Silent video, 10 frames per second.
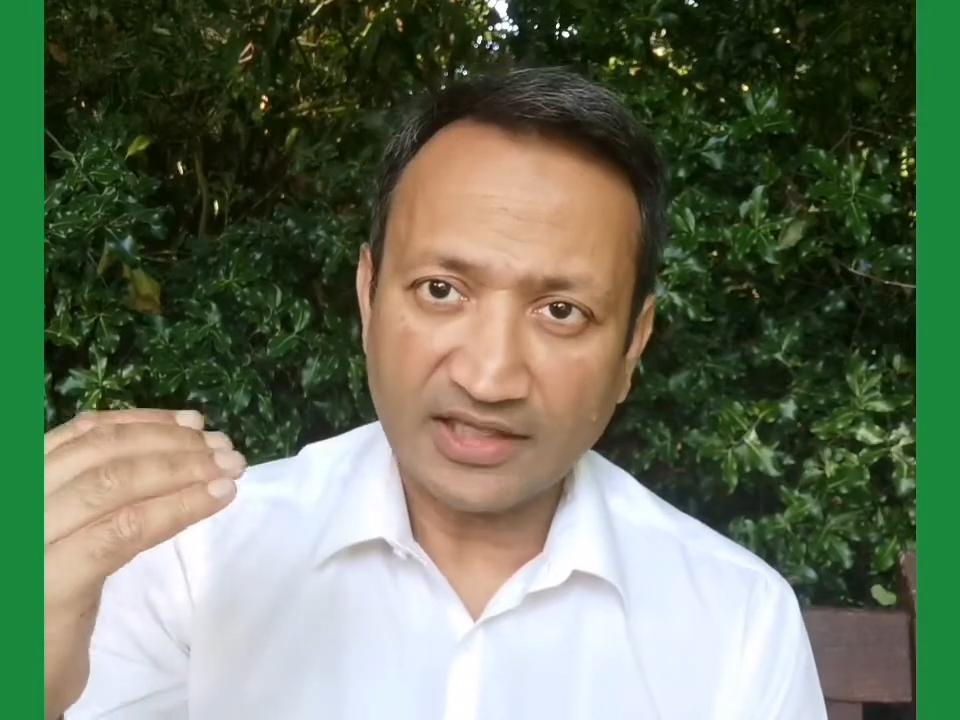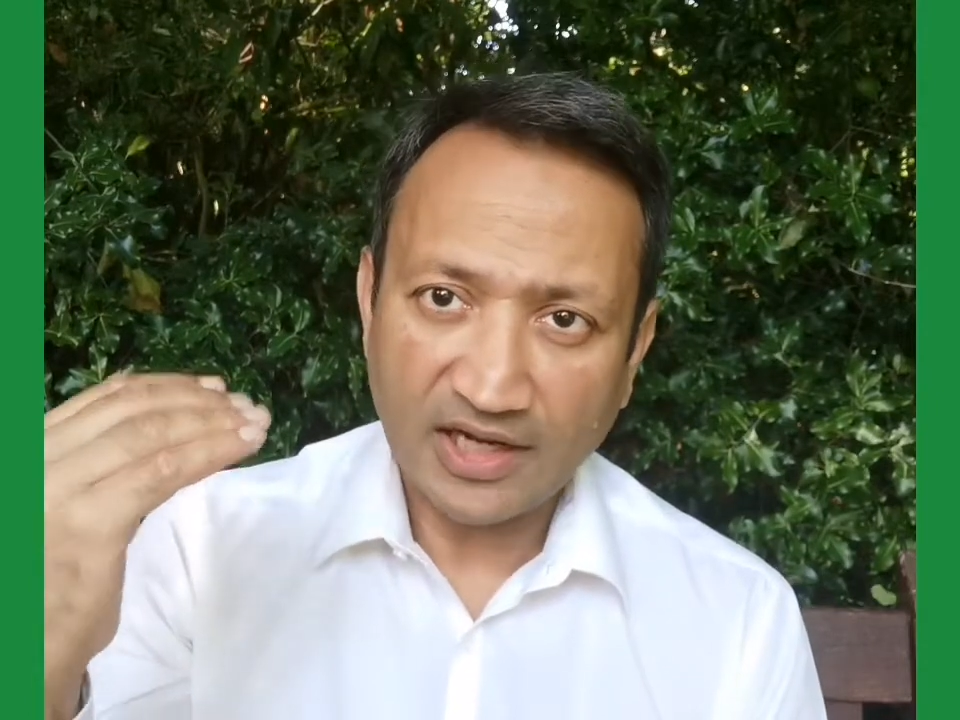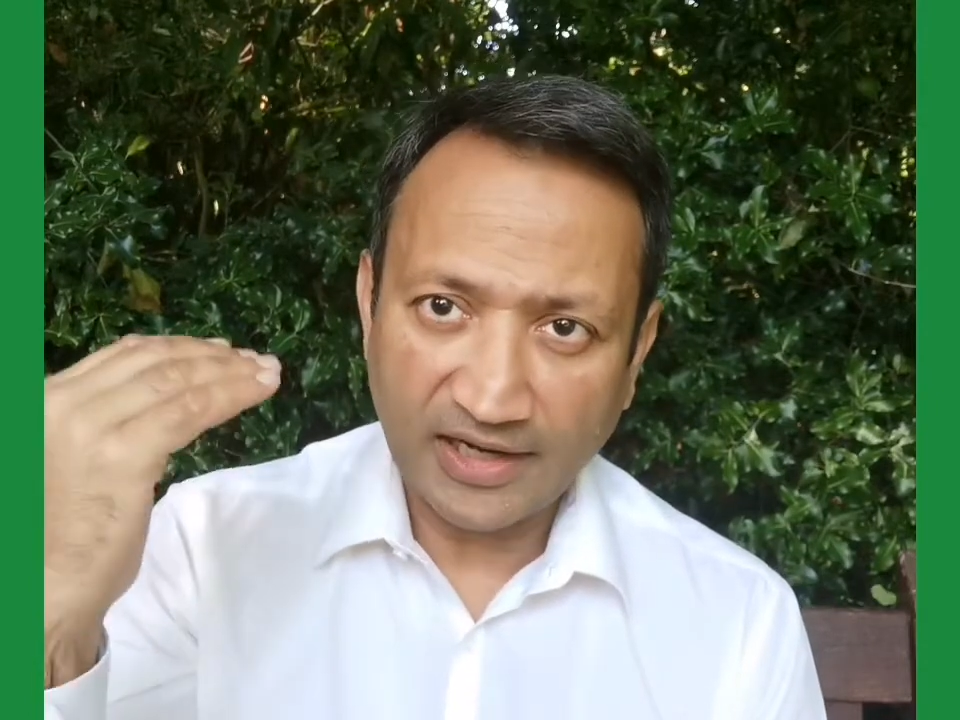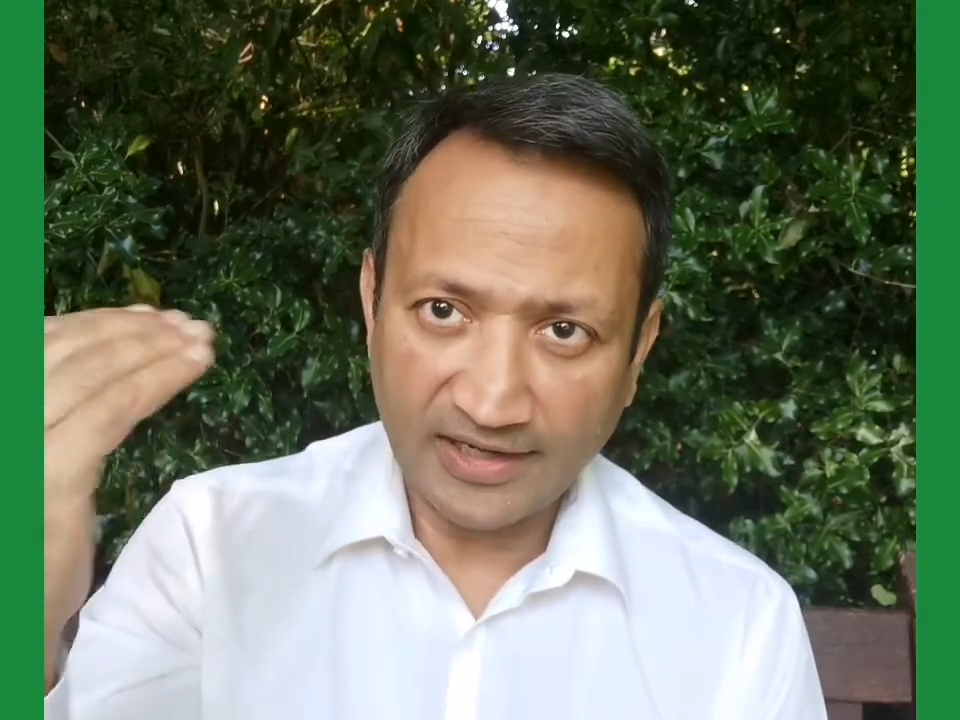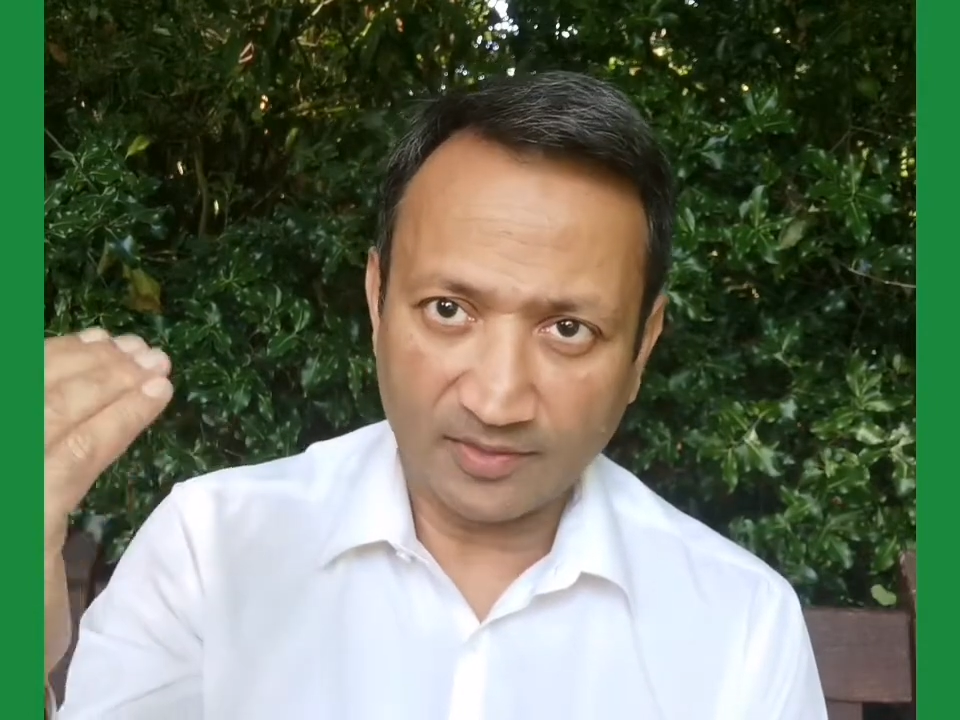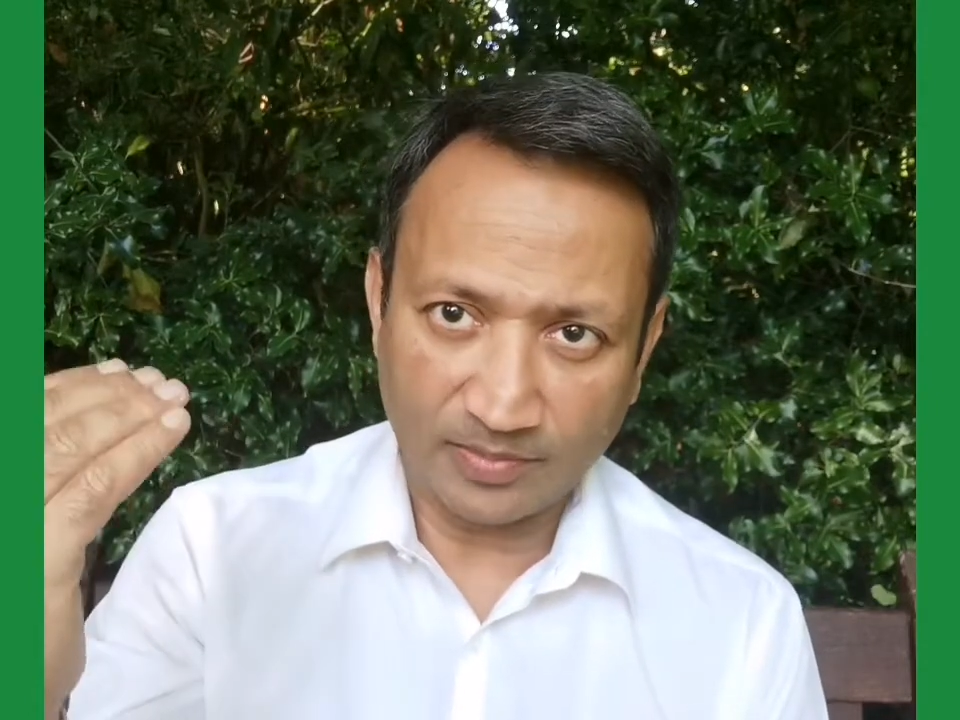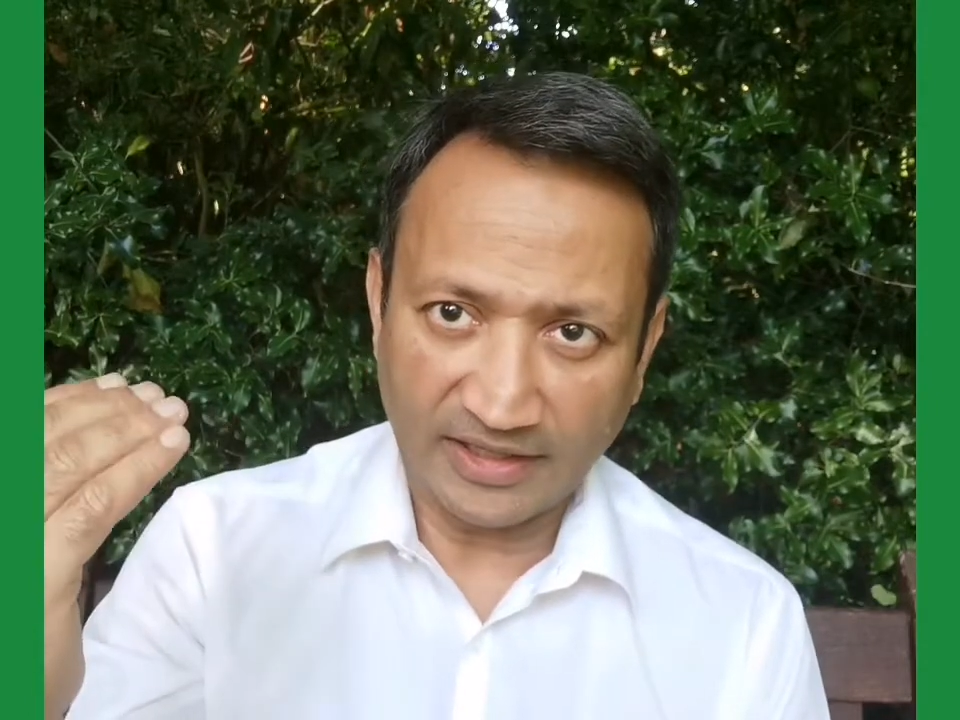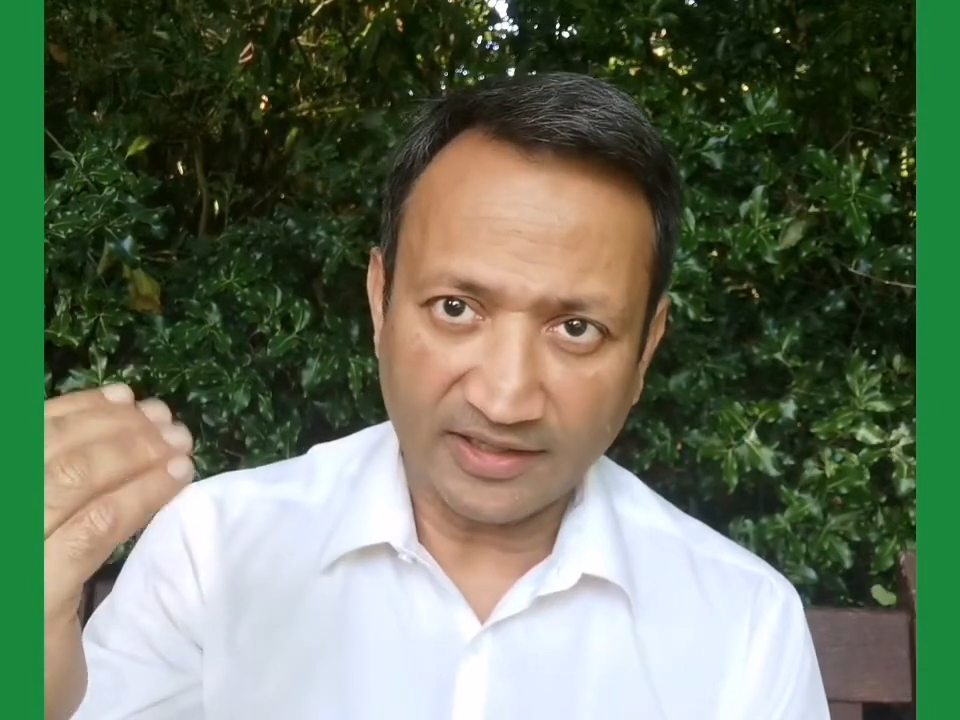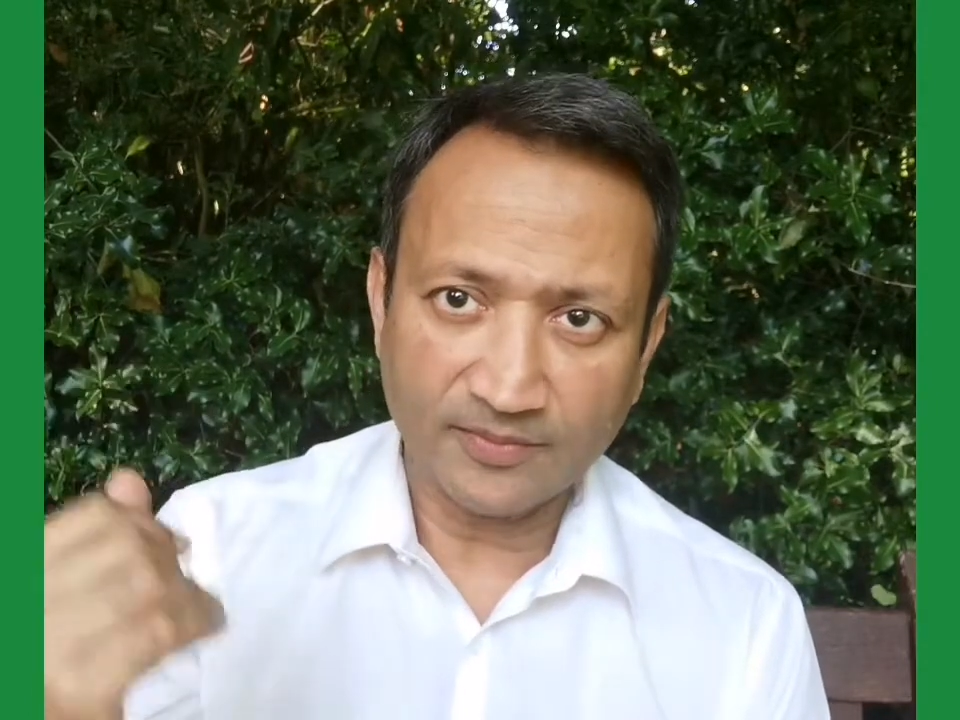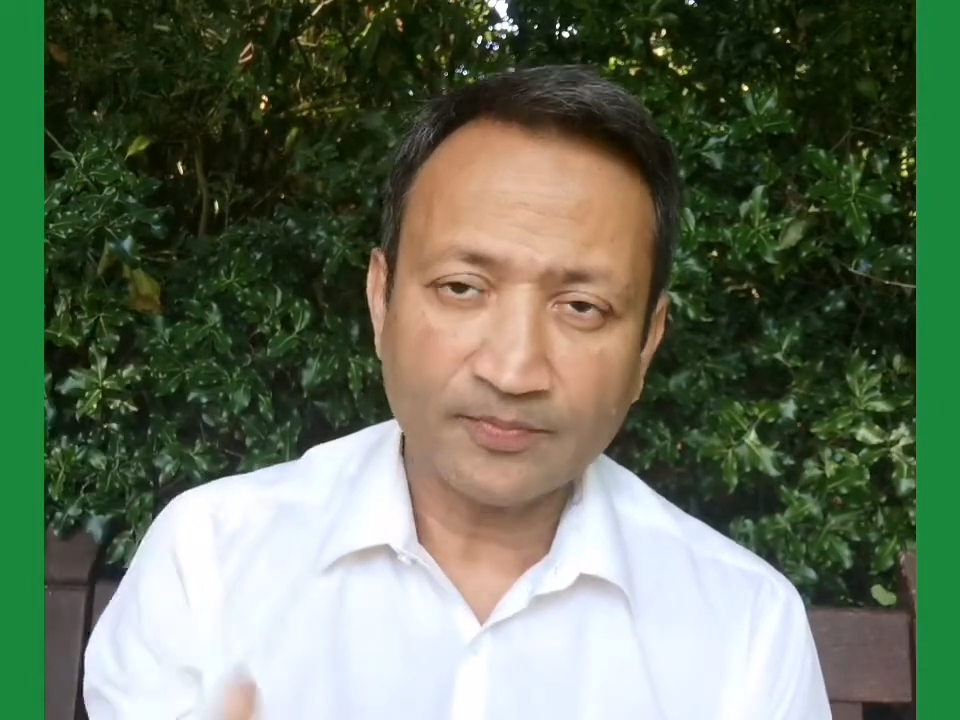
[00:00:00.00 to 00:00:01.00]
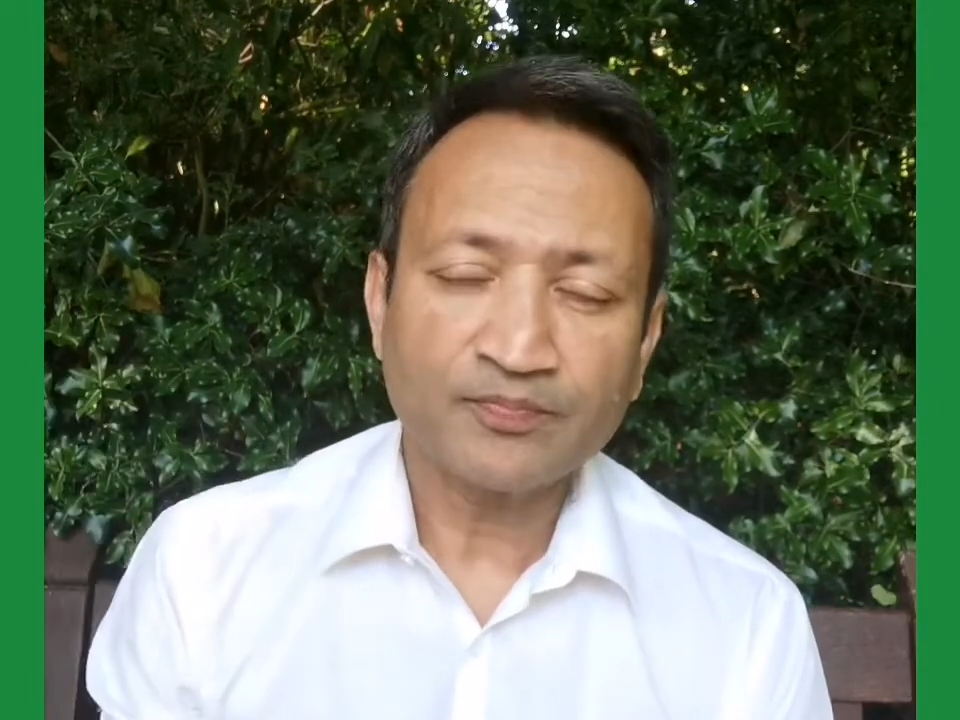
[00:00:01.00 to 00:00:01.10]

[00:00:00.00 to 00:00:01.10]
the higher plane.